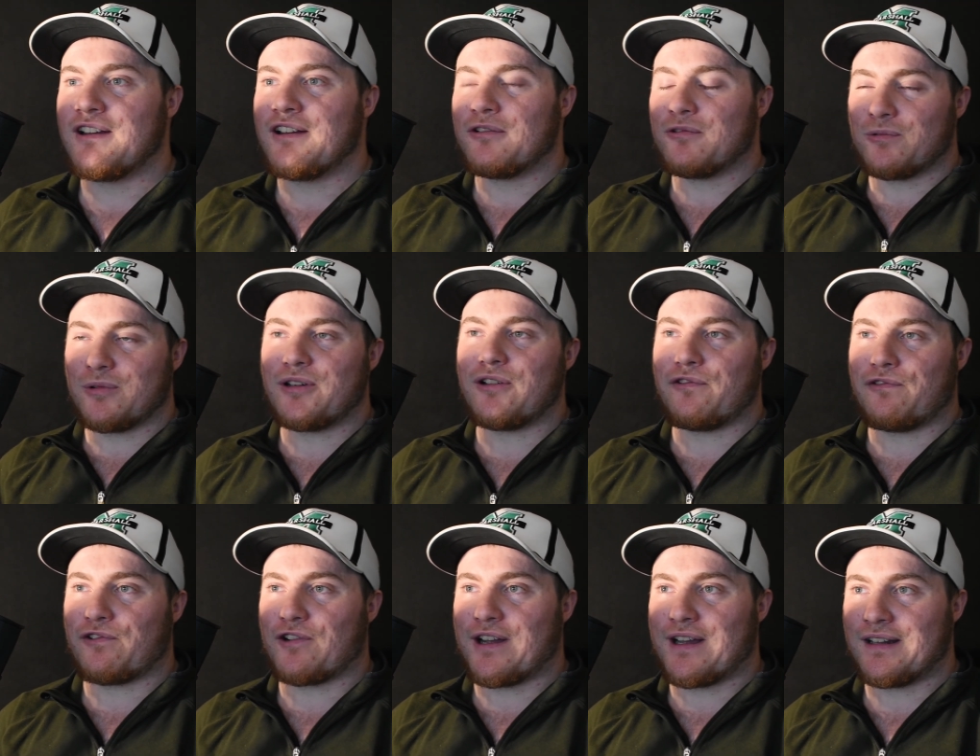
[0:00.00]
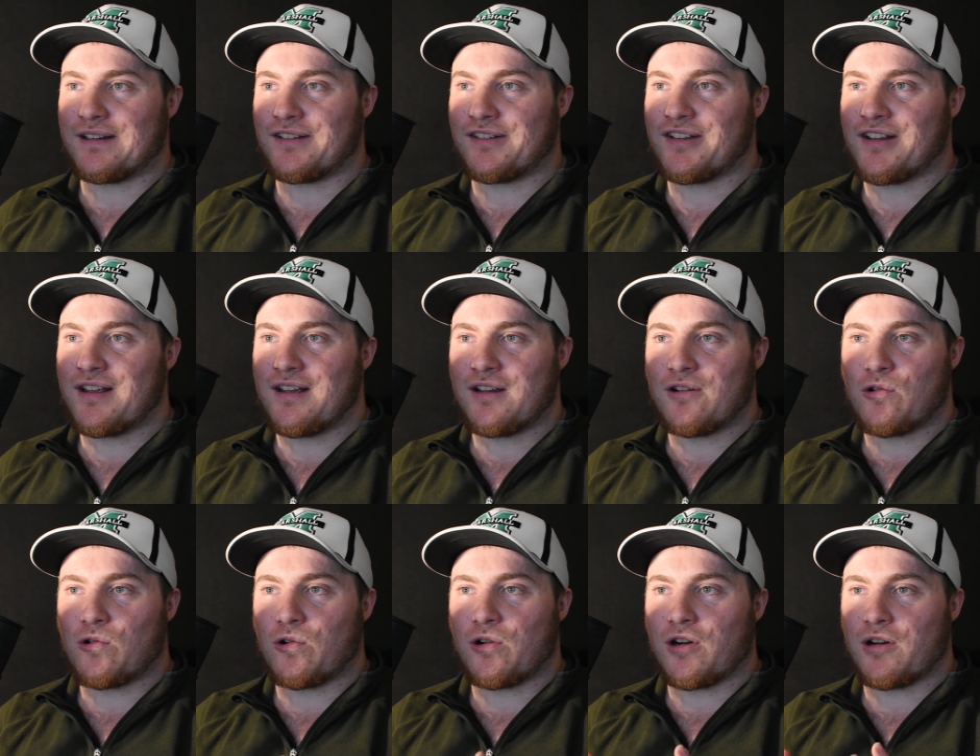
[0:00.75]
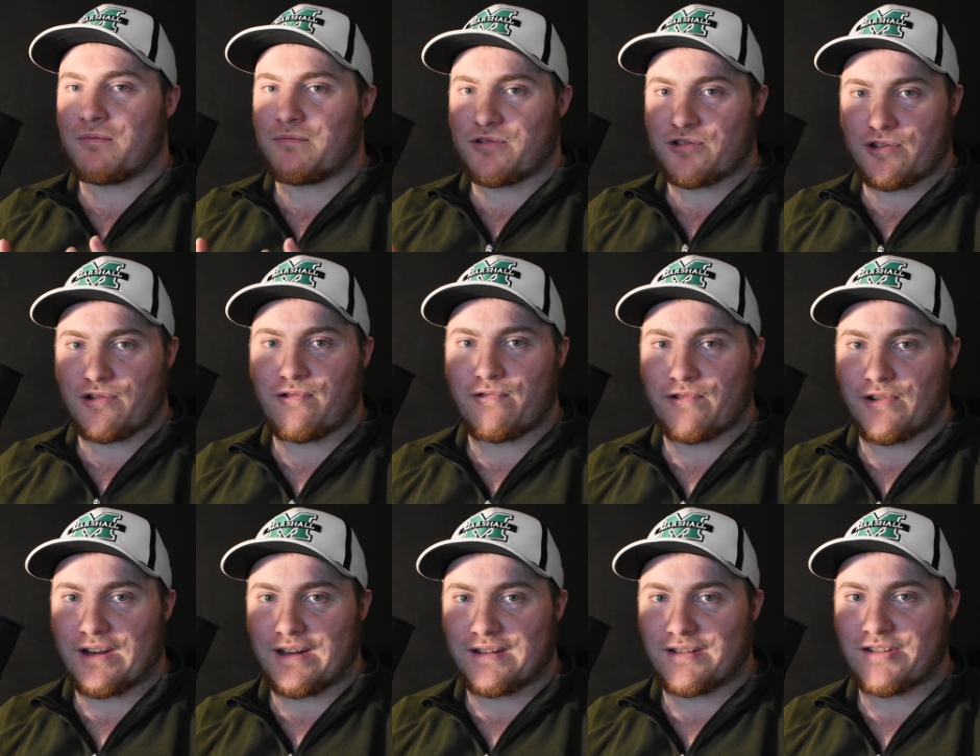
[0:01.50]
Real friends, or true
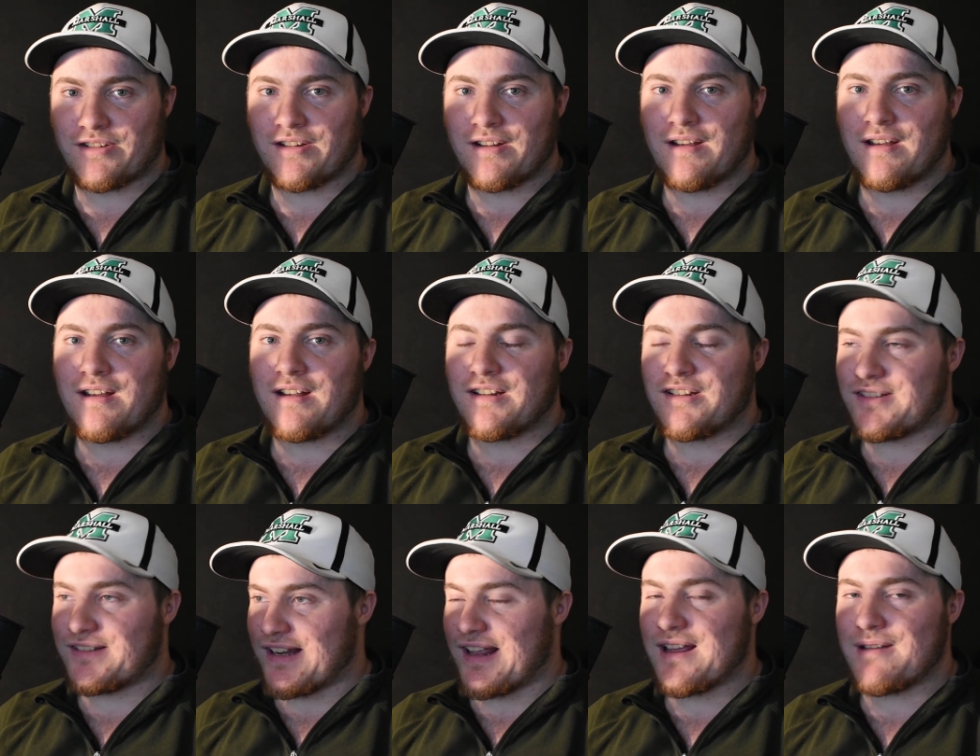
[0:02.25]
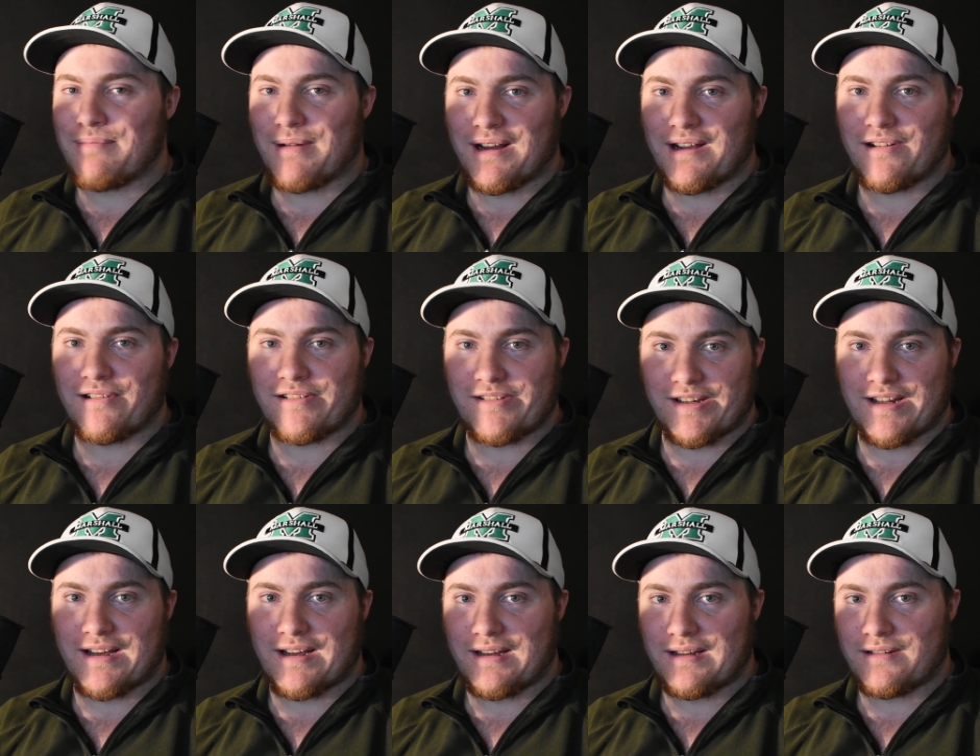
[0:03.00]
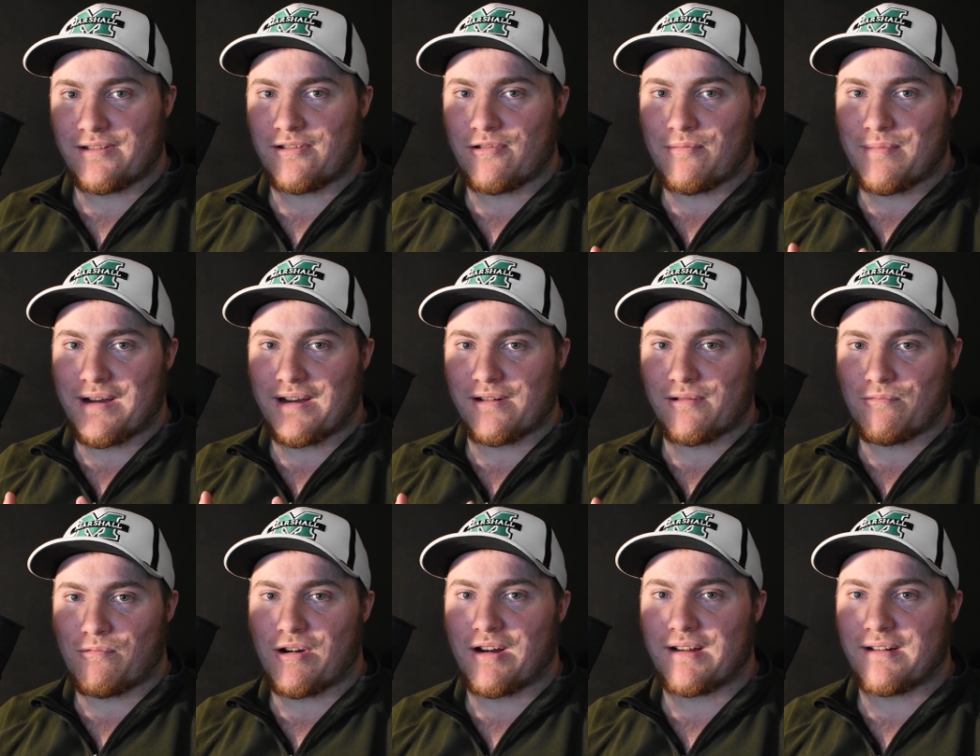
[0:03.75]
friends, stay by your side no matter
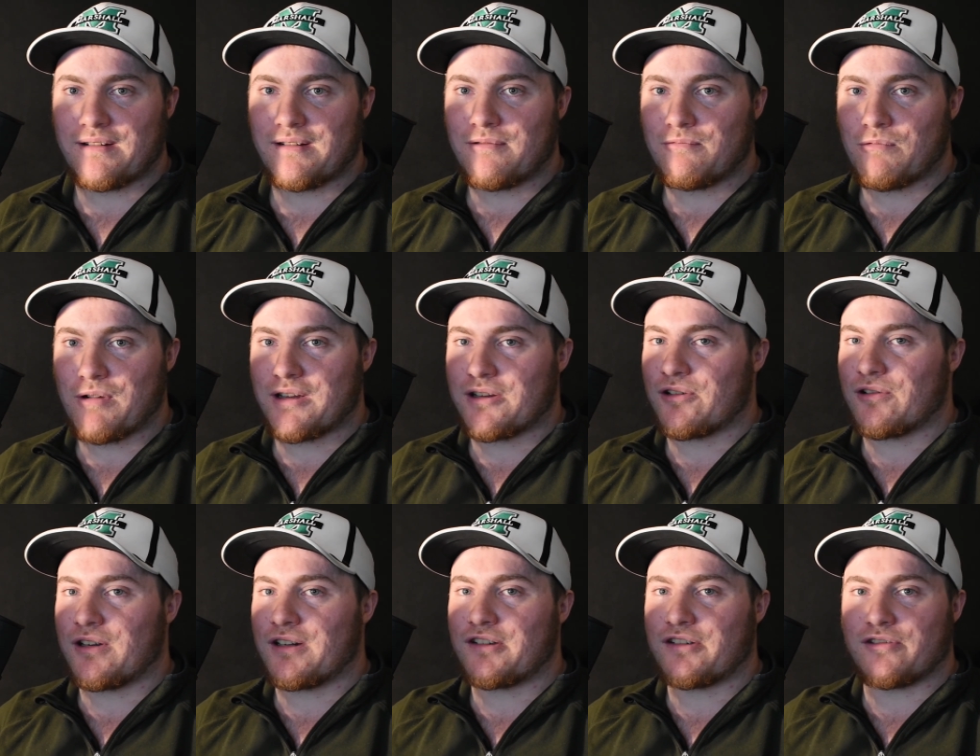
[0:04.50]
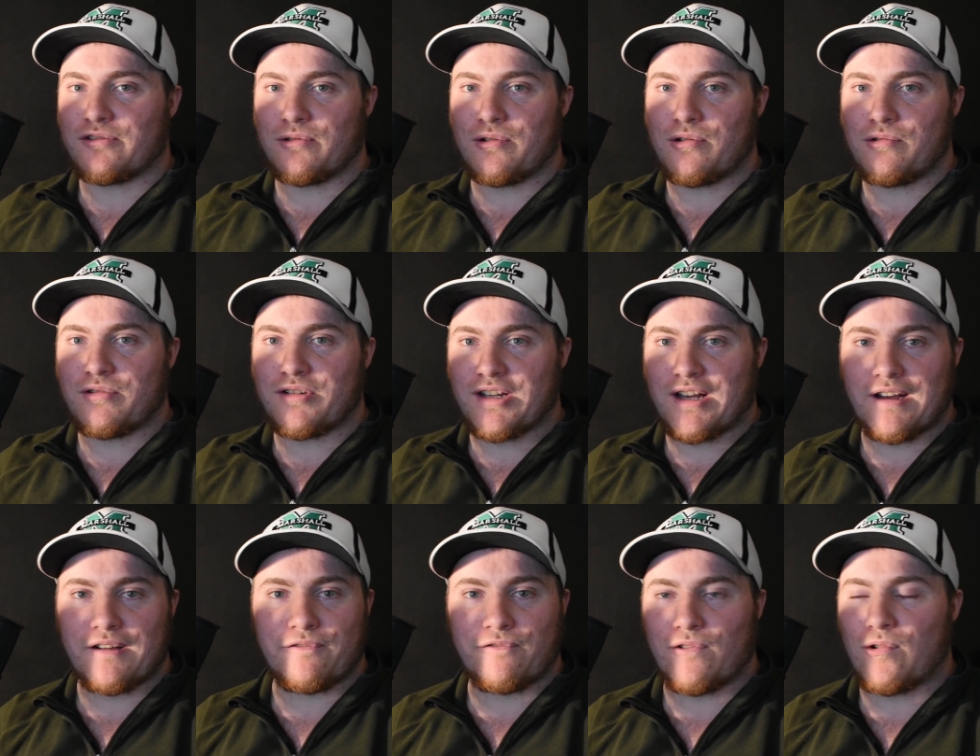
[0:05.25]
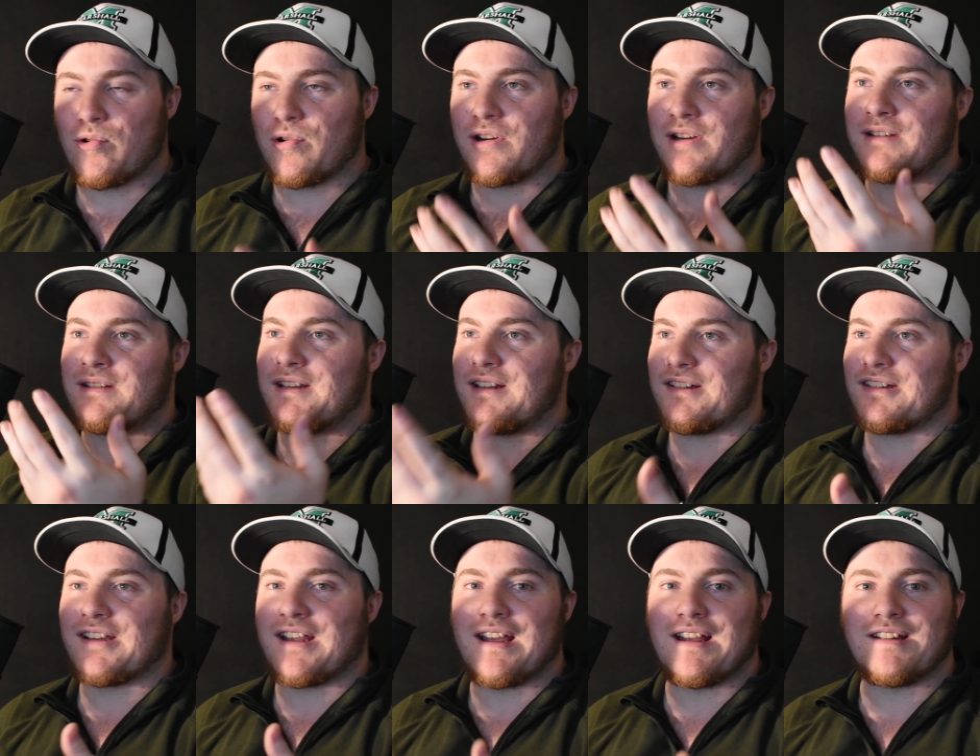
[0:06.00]
what, whether it's through tough or, in
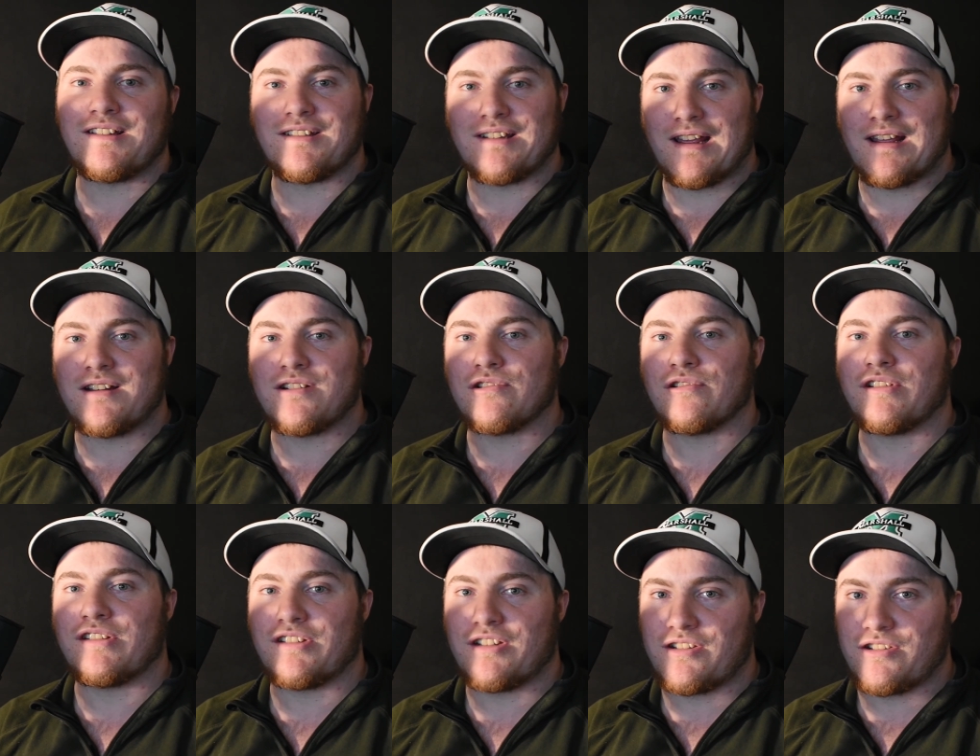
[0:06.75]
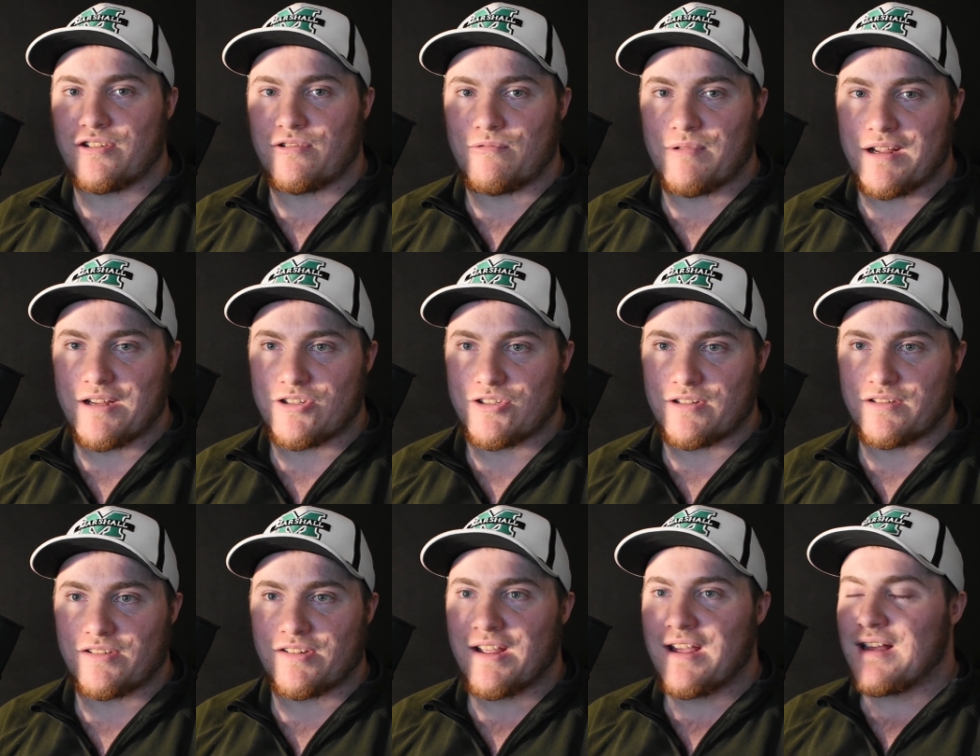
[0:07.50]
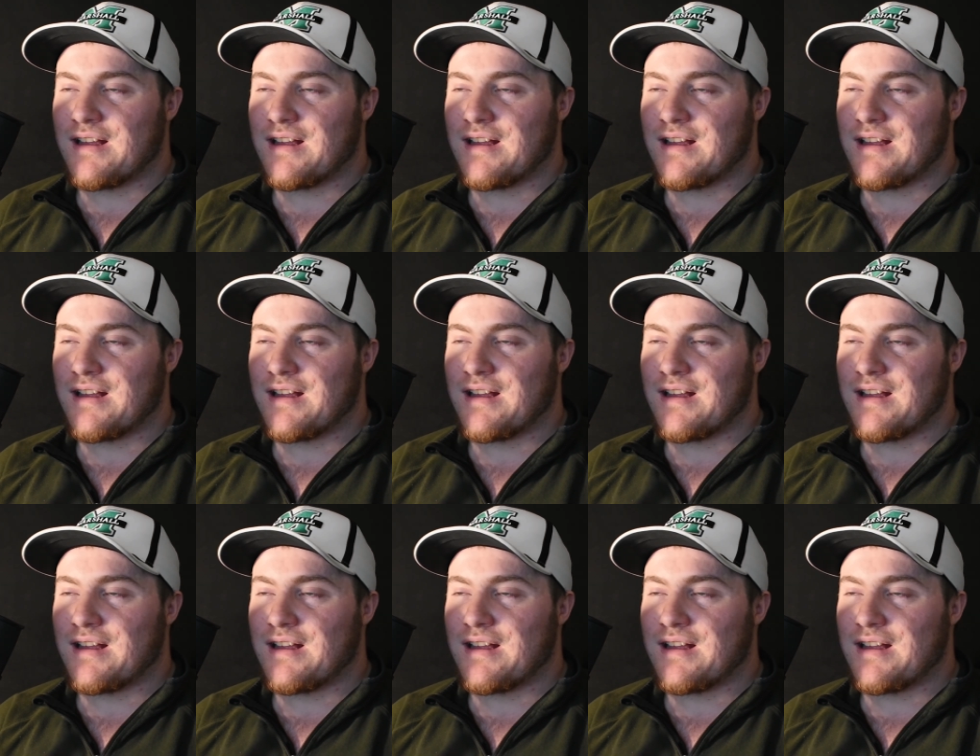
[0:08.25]
this case, dangerous situations.